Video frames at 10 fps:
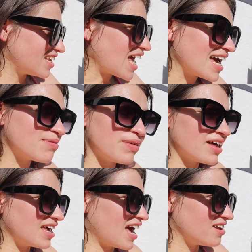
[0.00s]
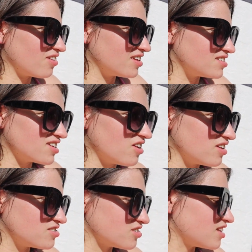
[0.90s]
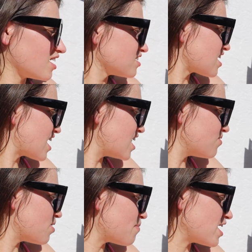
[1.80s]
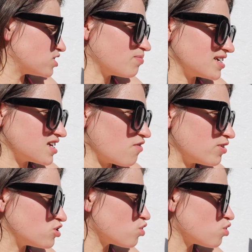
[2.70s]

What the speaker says: Yeah, I can barely handle these little lizard things. I can't even imagine myself with